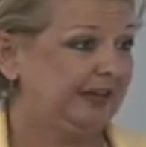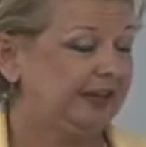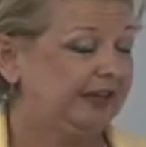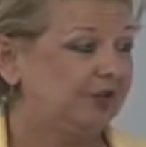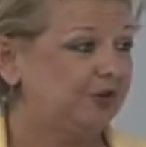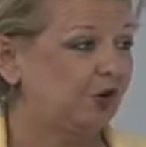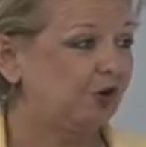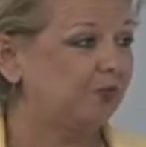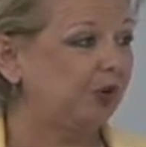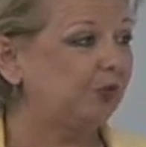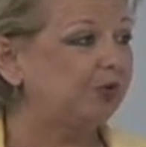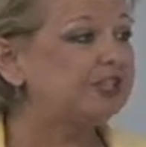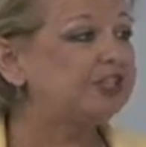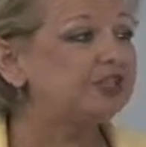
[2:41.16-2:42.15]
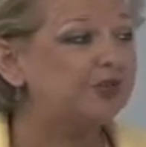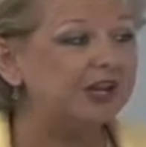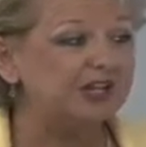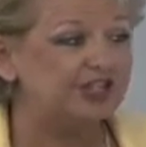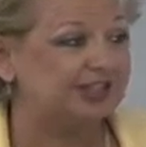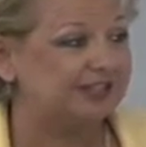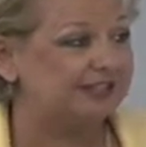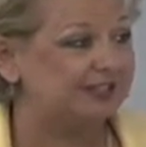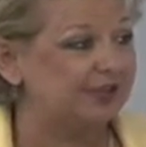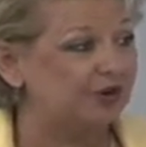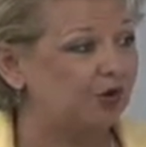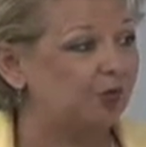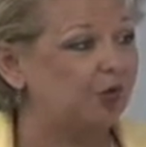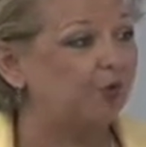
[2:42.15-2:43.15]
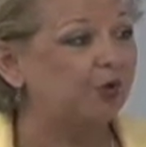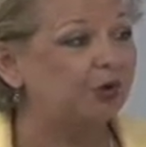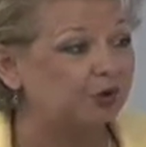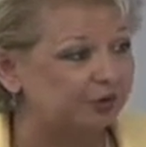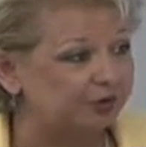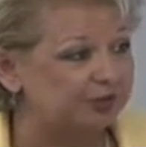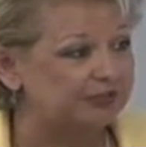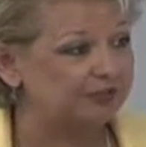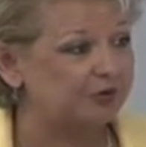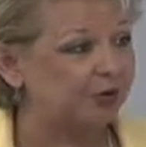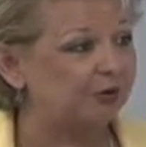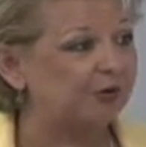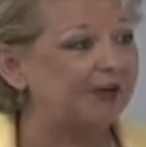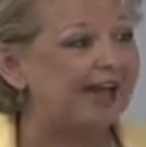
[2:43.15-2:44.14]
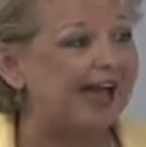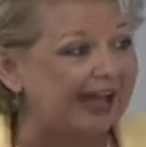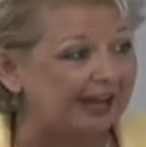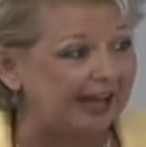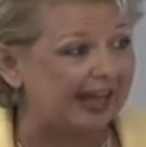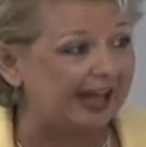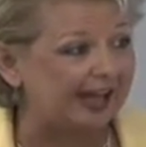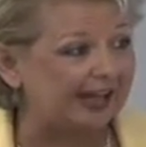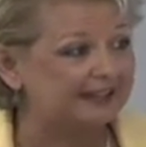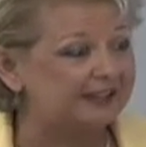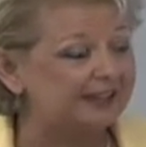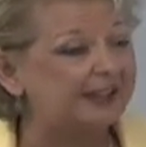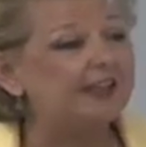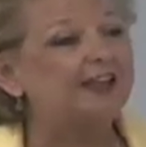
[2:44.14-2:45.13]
Now normal restrictions and normal rules and normal guidelines,